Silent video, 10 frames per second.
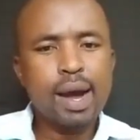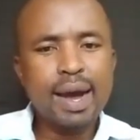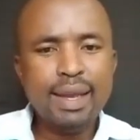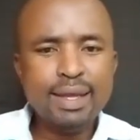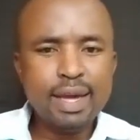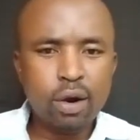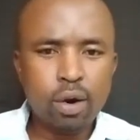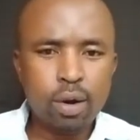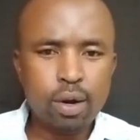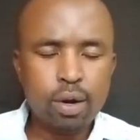earlier
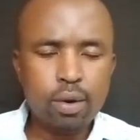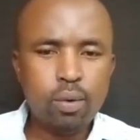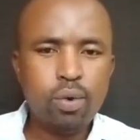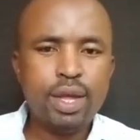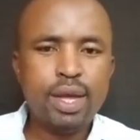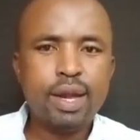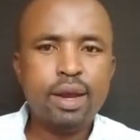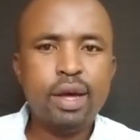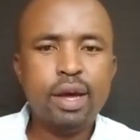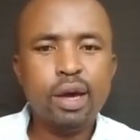on, we
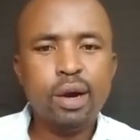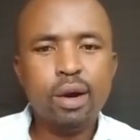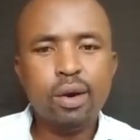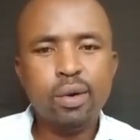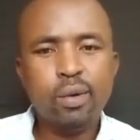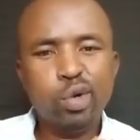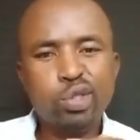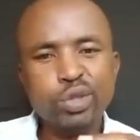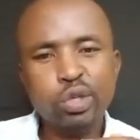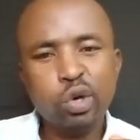had
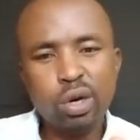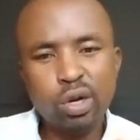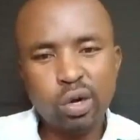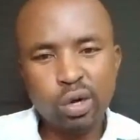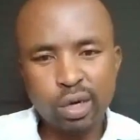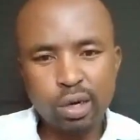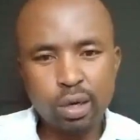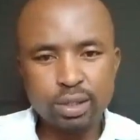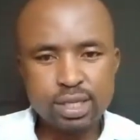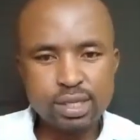what we call odd
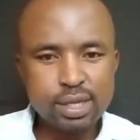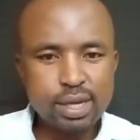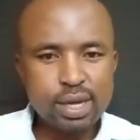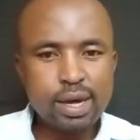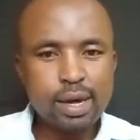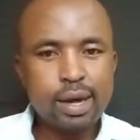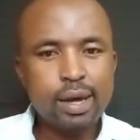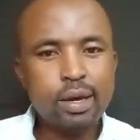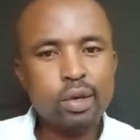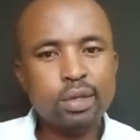lots,
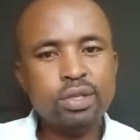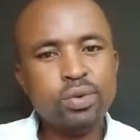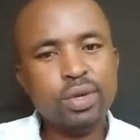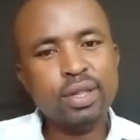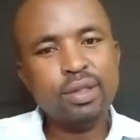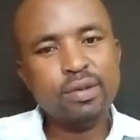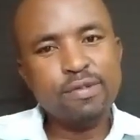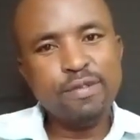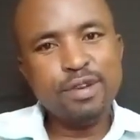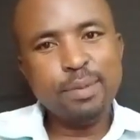lots with
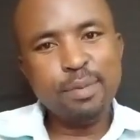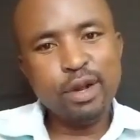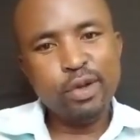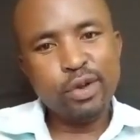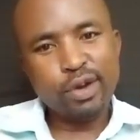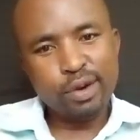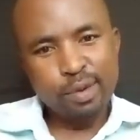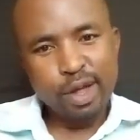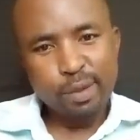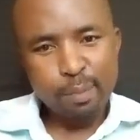50 million
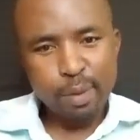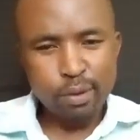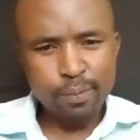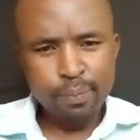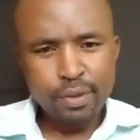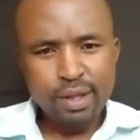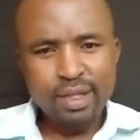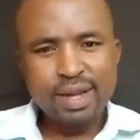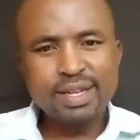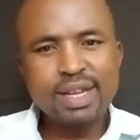and below.
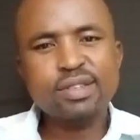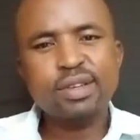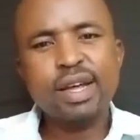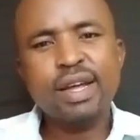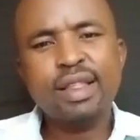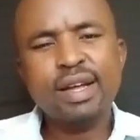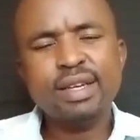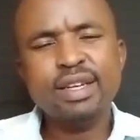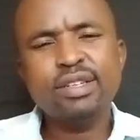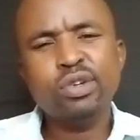That has
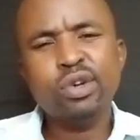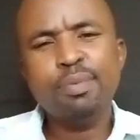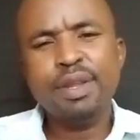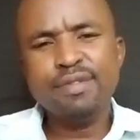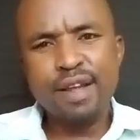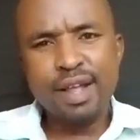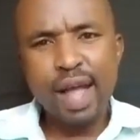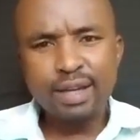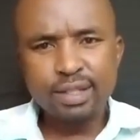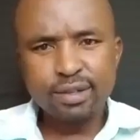not been very
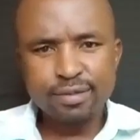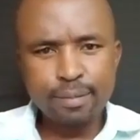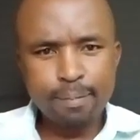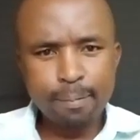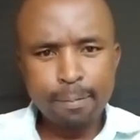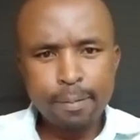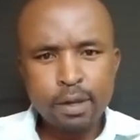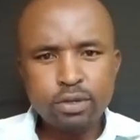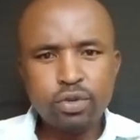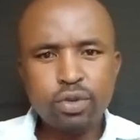active.
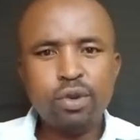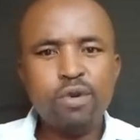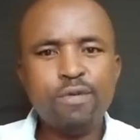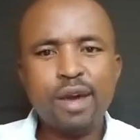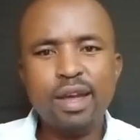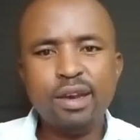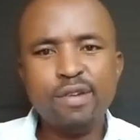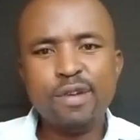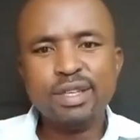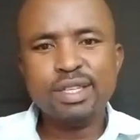So you would find
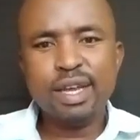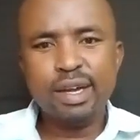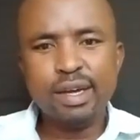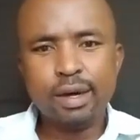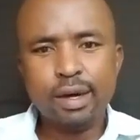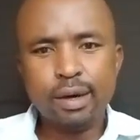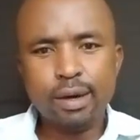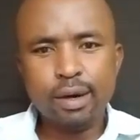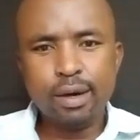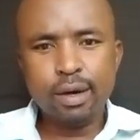if you're selling
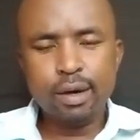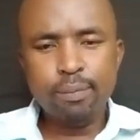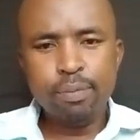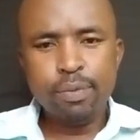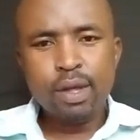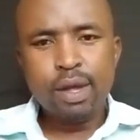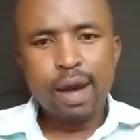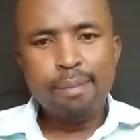a